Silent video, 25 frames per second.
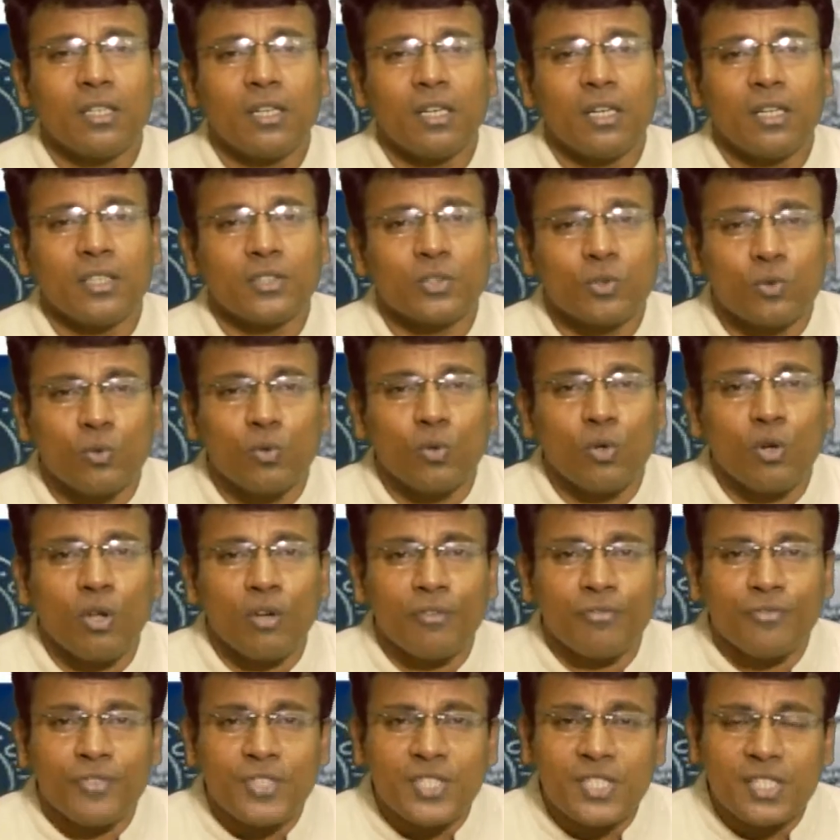a school
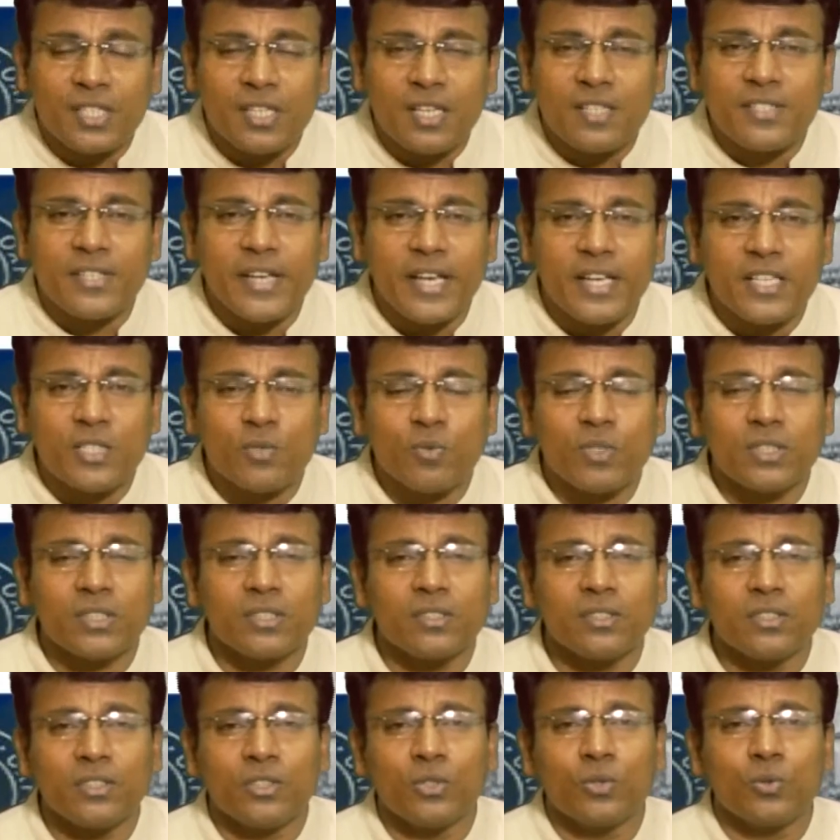of physical science was
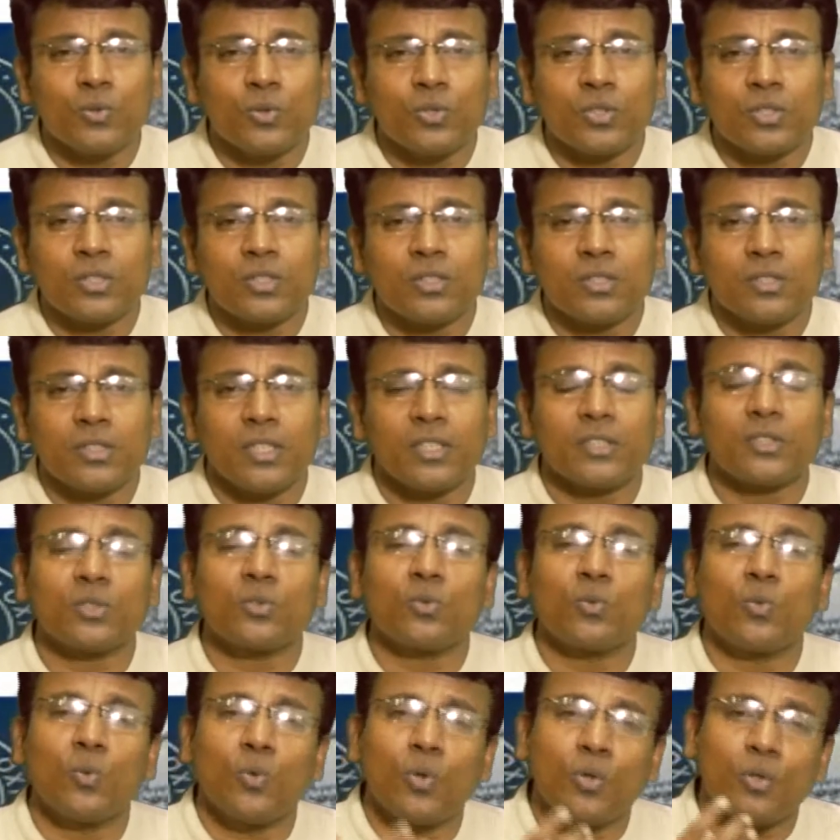introduced, a
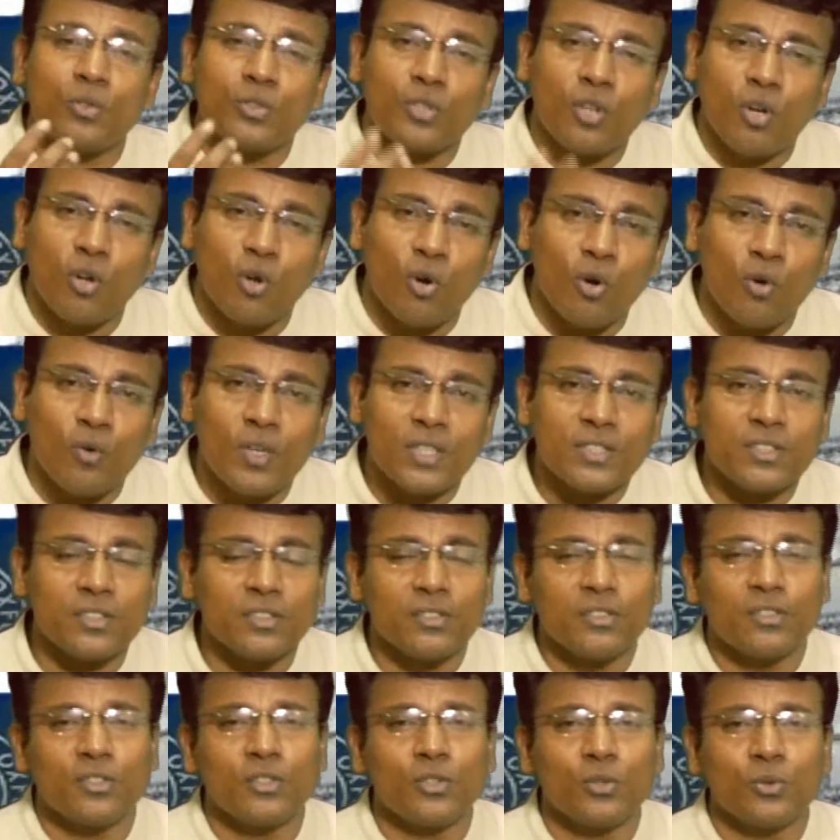school of law was
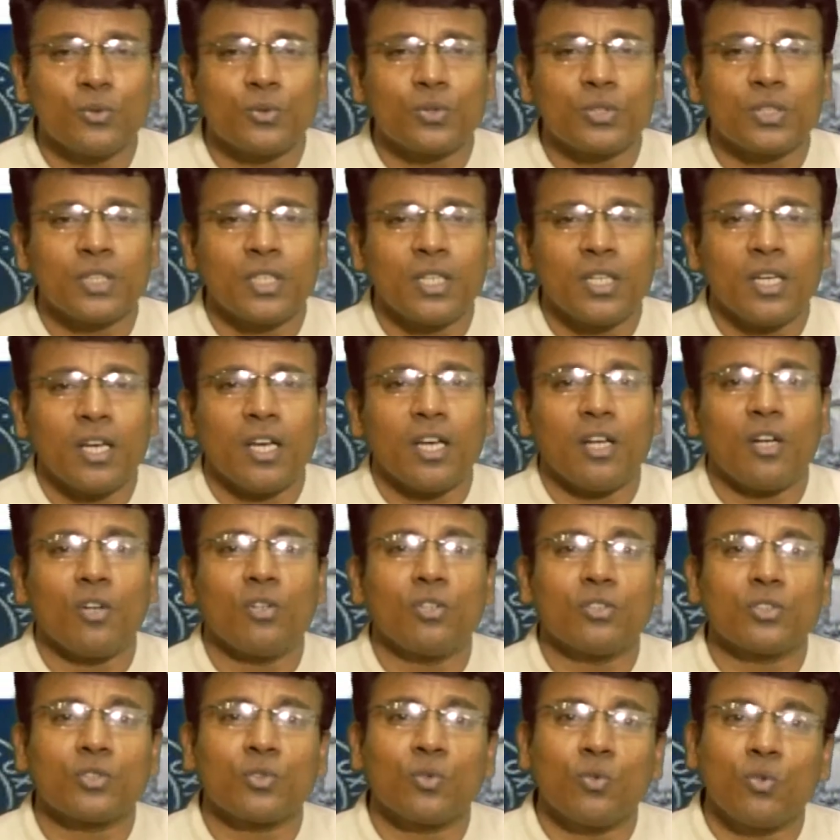introduced,
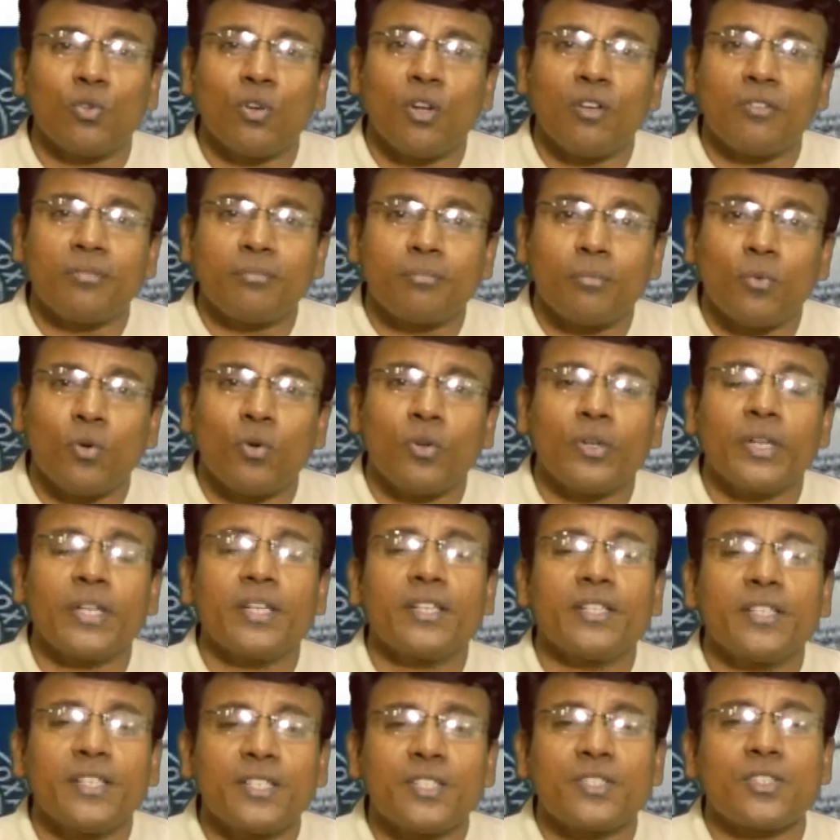a school of
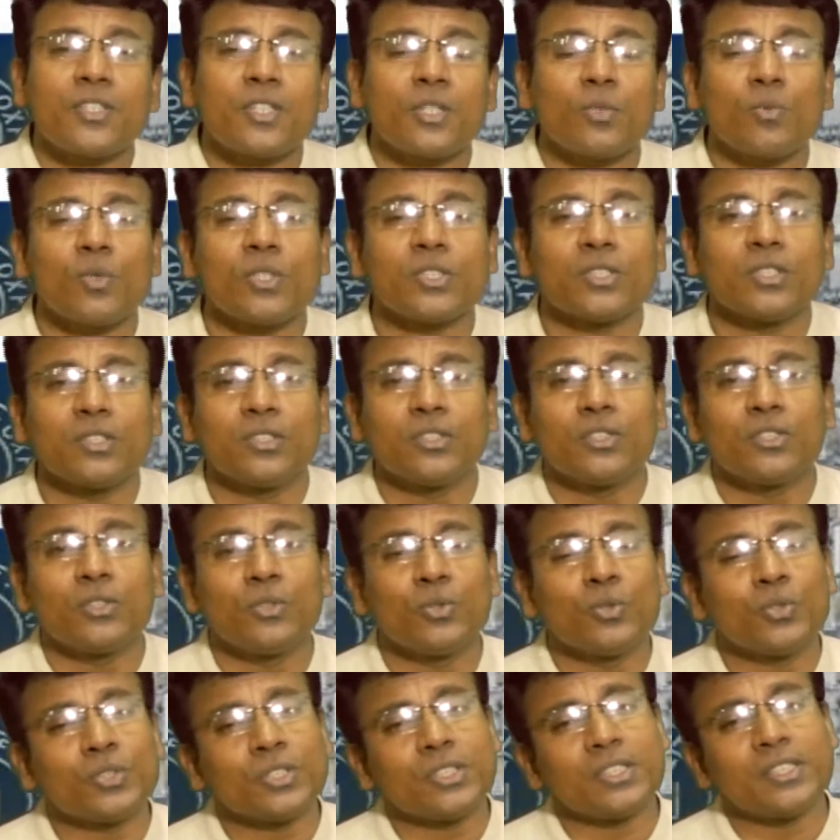modern history was
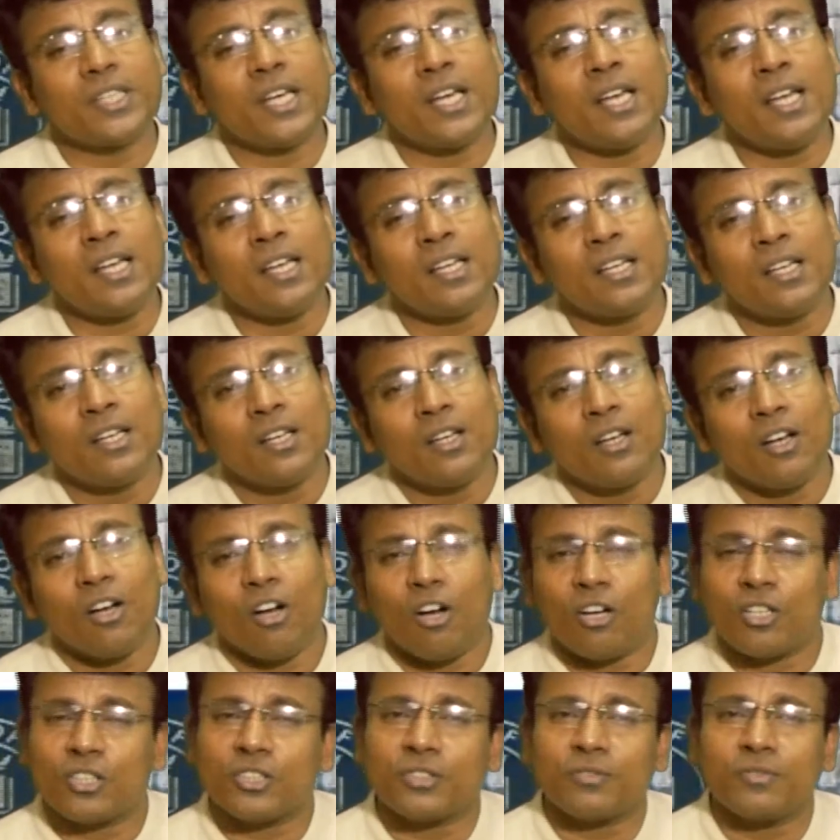introduced in the
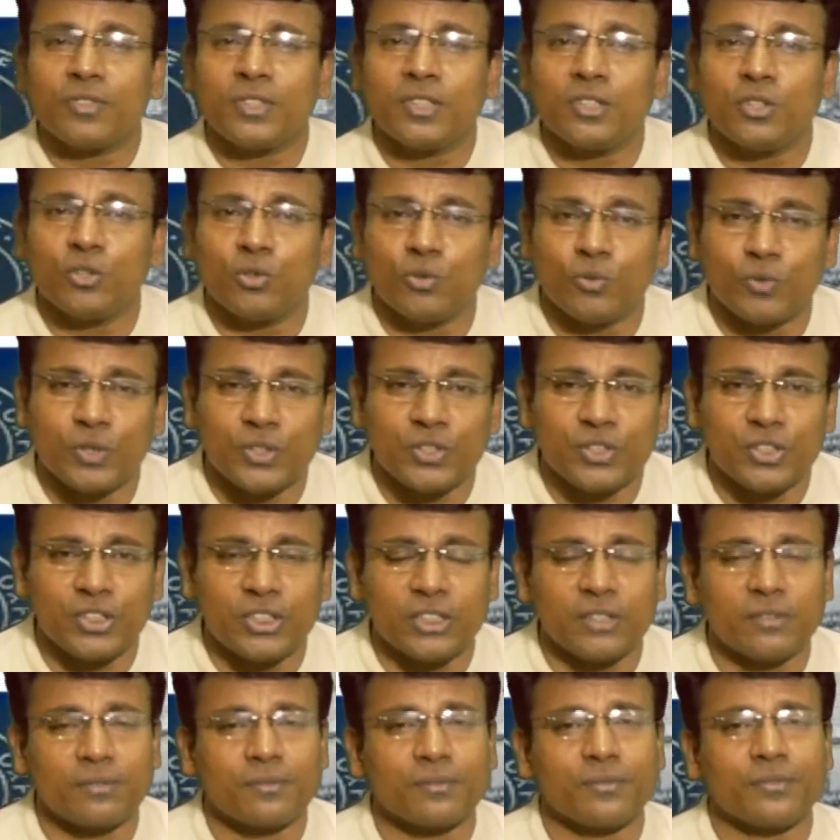Oxford
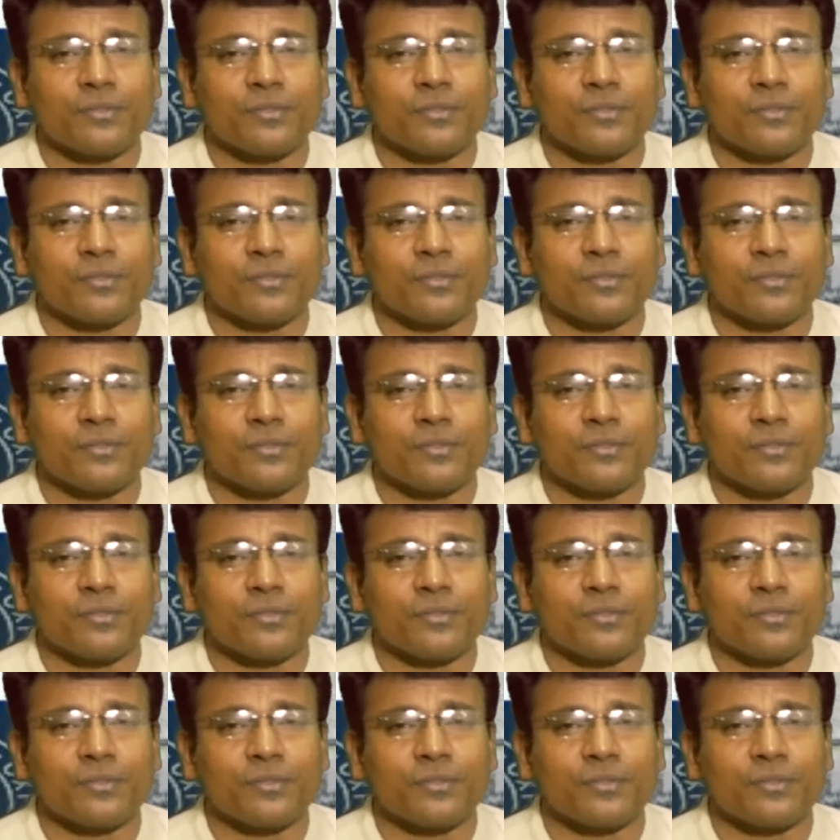University.